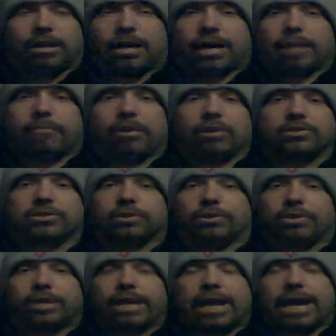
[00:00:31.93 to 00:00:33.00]
I'm also
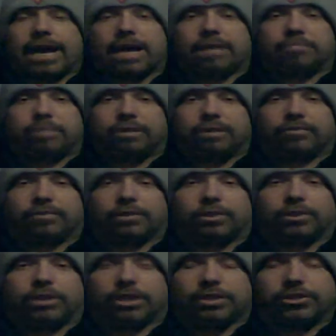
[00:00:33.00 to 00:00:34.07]
an admin
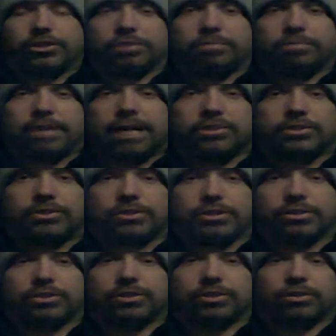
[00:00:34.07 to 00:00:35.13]
for Dungeon Masters and